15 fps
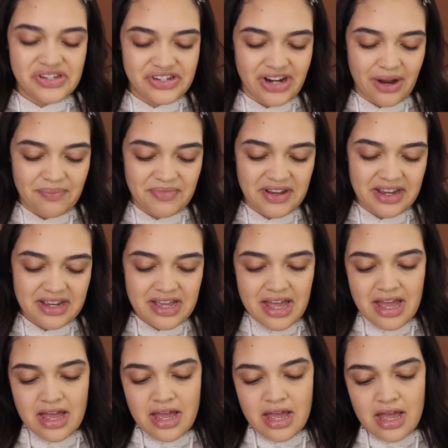shopping.
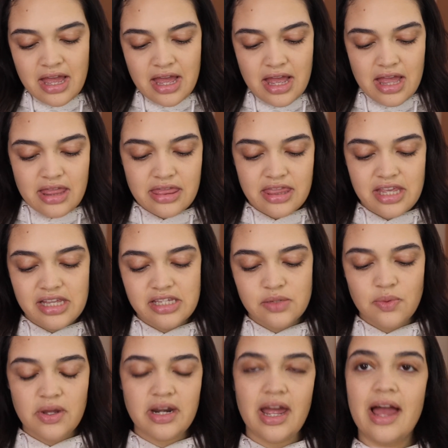And this
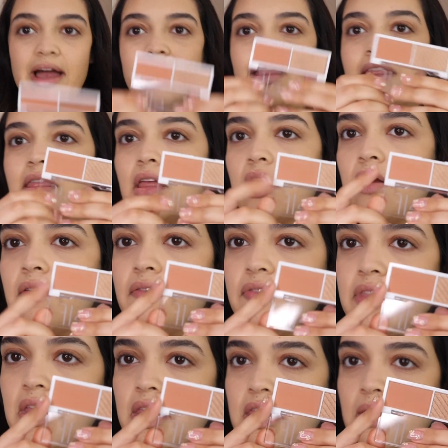one, I love
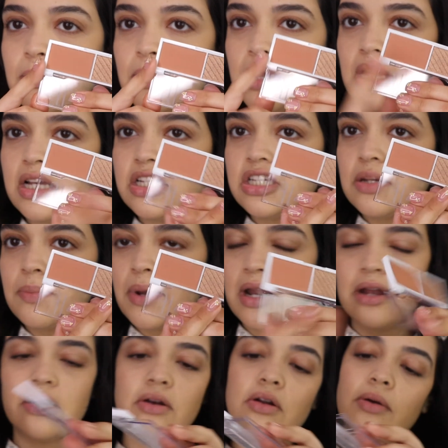the blush, but
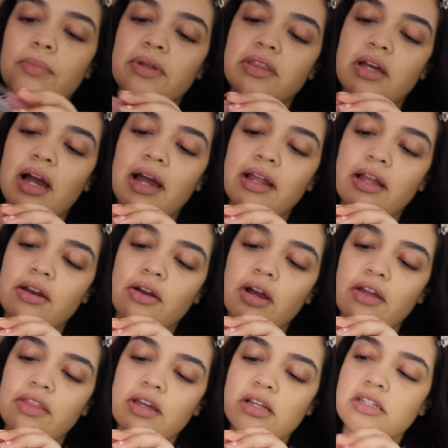I don't know about the highlighter.
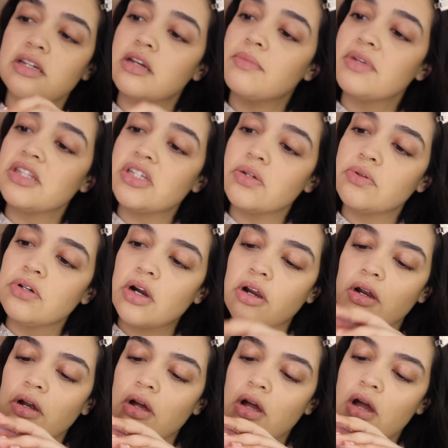I think it's gonna be too dark
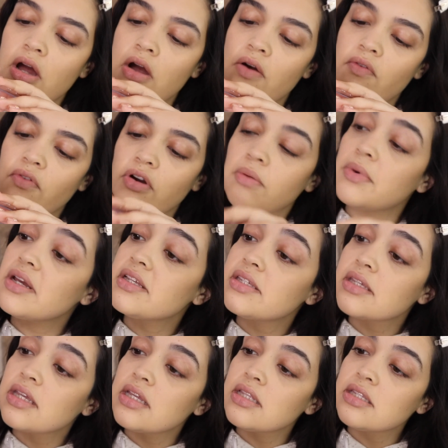for my
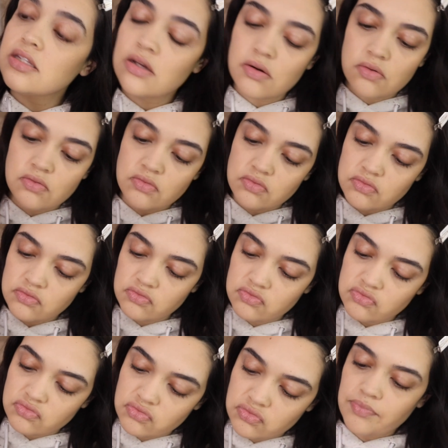skin tone.
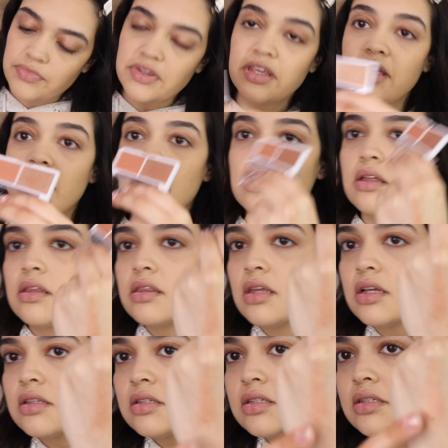Yeah,
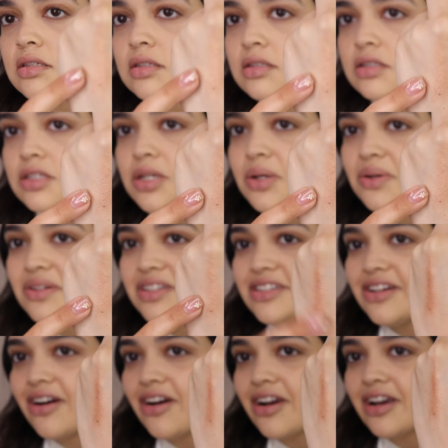that's too
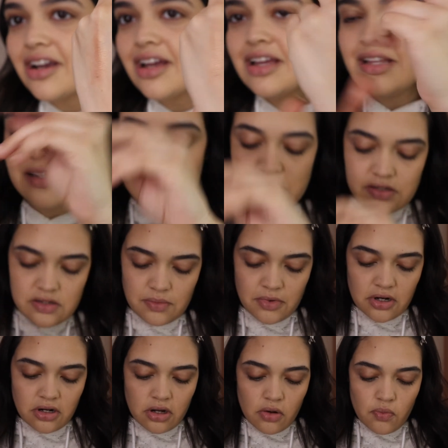dark. So I'm
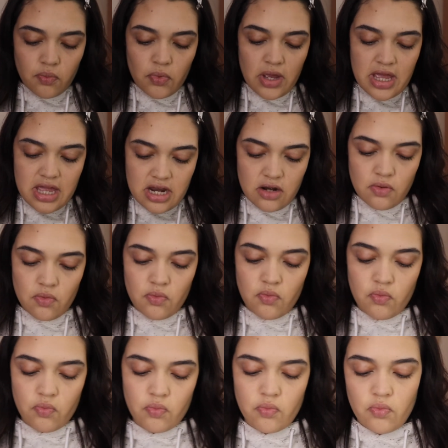gonna go in
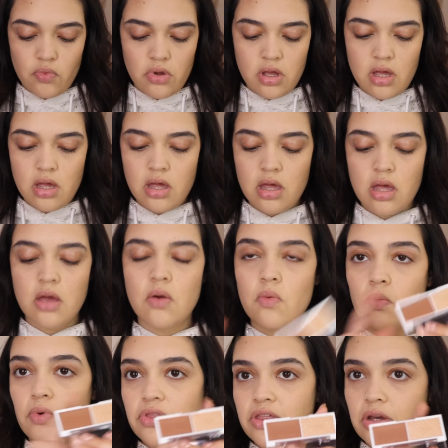
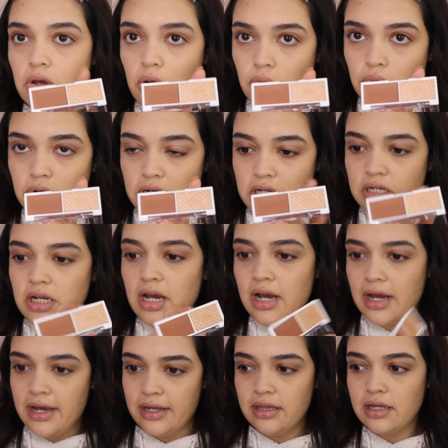with the coconut
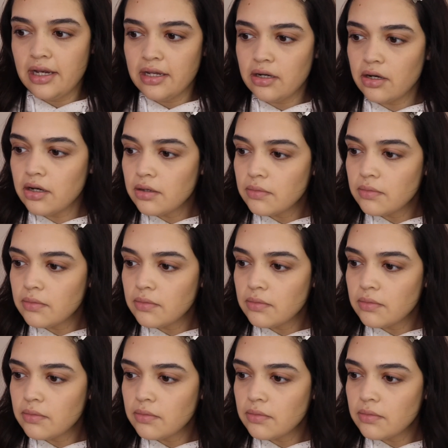highlighter